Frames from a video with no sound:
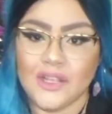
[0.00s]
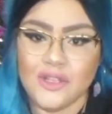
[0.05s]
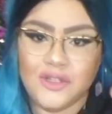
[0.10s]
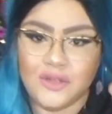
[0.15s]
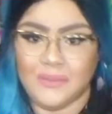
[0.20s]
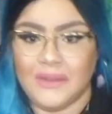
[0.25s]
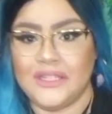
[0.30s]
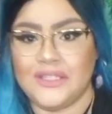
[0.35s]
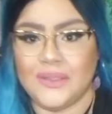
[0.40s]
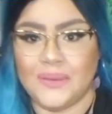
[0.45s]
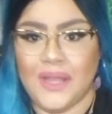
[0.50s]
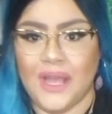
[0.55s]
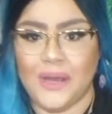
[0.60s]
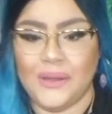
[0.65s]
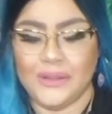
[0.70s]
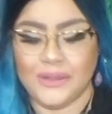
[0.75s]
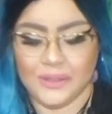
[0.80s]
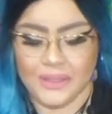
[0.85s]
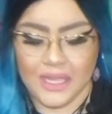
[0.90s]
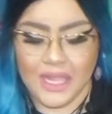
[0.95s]
your mental
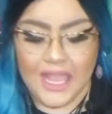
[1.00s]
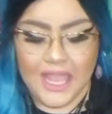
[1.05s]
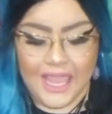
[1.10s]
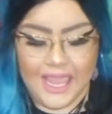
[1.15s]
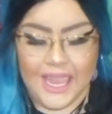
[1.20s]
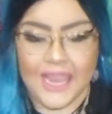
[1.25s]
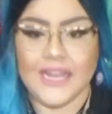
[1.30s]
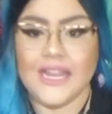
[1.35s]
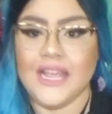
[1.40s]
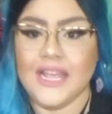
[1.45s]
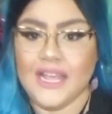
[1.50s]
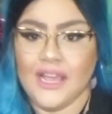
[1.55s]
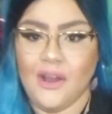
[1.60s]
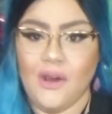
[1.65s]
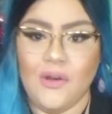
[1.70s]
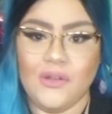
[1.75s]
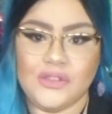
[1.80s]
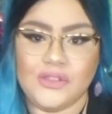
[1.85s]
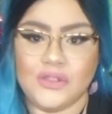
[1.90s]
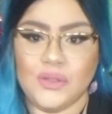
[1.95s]
health and
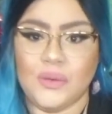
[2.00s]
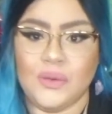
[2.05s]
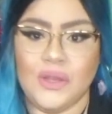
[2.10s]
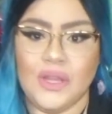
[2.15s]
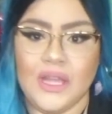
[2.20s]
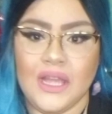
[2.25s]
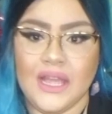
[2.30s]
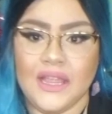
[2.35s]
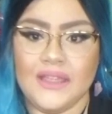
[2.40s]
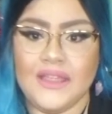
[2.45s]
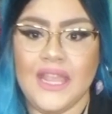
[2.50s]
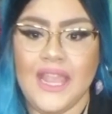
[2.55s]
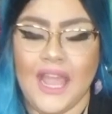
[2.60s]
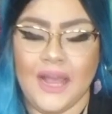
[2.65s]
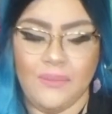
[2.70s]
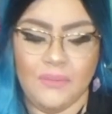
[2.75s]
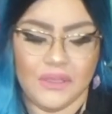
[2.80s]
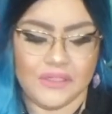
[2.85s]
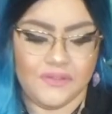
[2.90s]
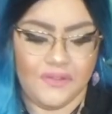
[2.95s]
also the
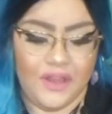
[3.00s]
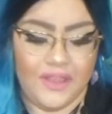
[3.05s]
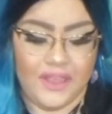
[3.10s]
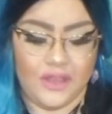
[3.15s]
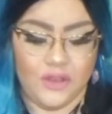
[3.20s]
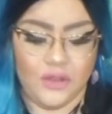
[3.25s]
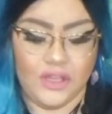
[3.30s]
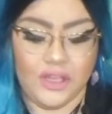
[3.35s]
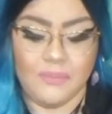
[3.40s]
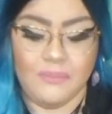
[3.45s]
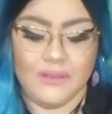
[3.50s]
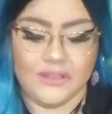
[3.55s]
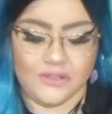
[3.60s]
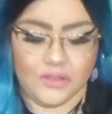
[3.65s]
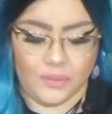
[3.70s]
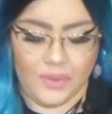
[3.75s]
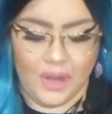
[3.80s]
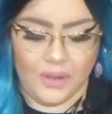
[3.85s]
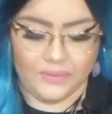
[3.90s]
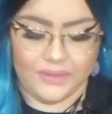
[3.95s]
atmosphere that you could be
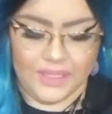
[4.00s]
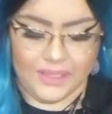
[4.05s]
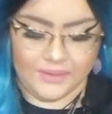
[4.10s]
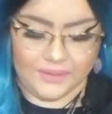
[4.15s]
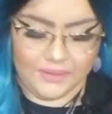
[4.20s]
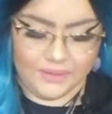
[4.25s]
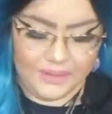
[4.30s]
surrounded